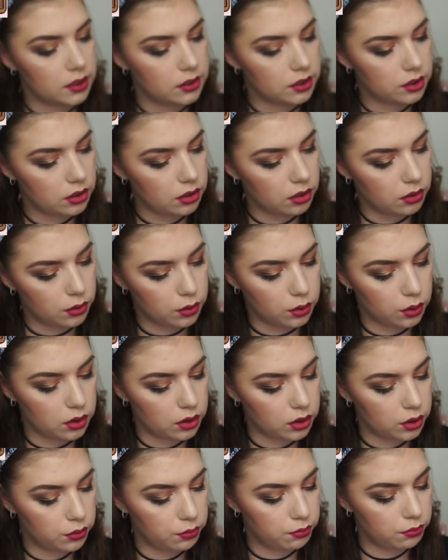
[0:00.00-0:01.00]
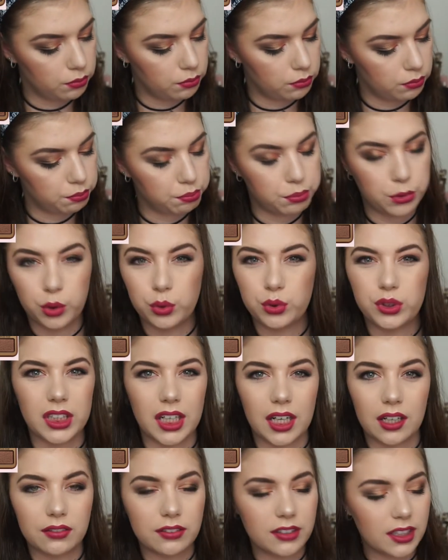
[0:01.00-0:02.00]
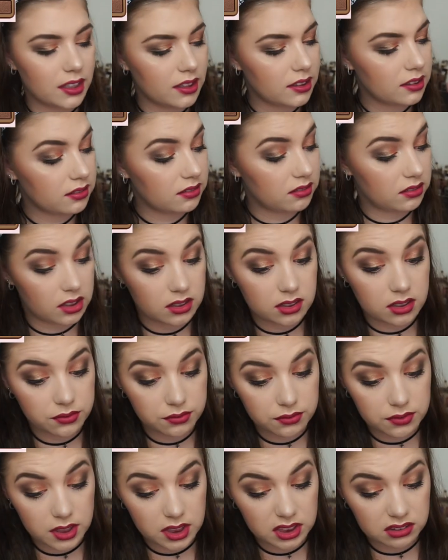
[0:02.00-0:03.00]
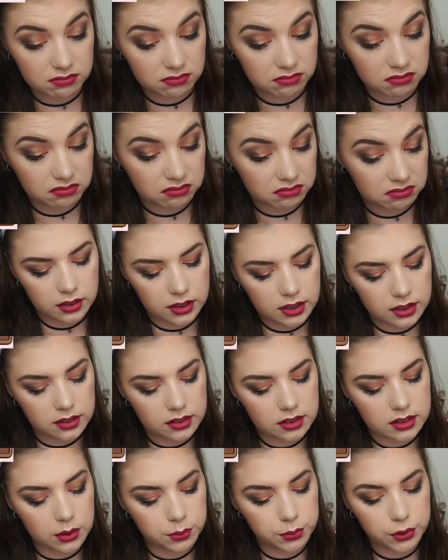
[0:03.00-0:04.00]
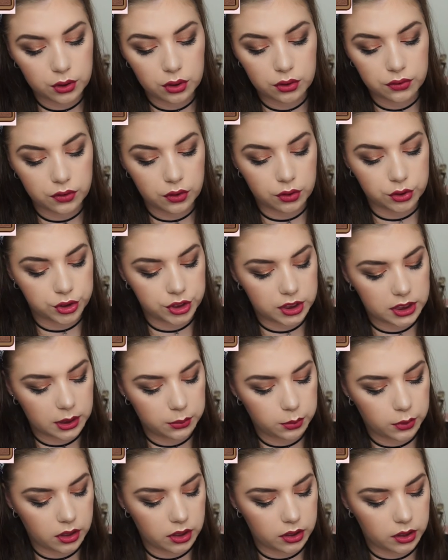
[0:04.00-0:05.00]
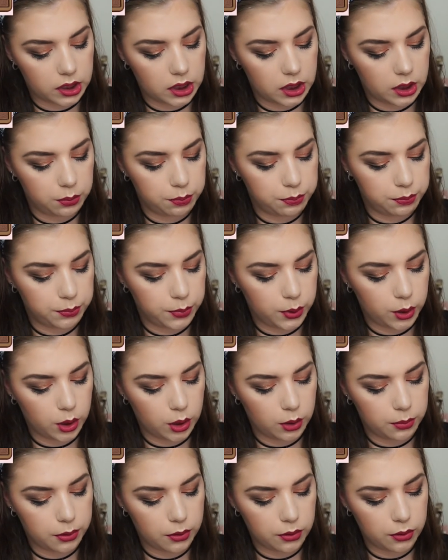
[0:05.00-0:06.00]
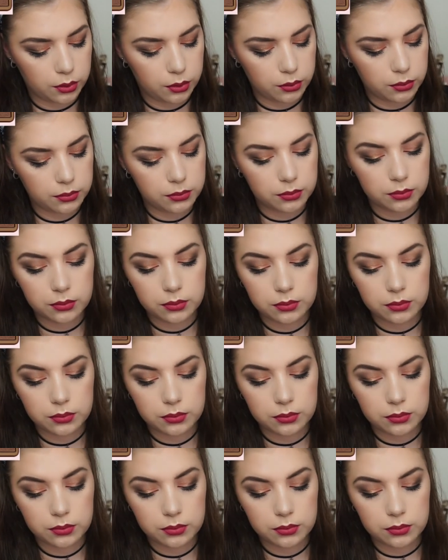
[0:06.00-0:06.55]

is called Mojave or something. This is a beautiful shimmery purple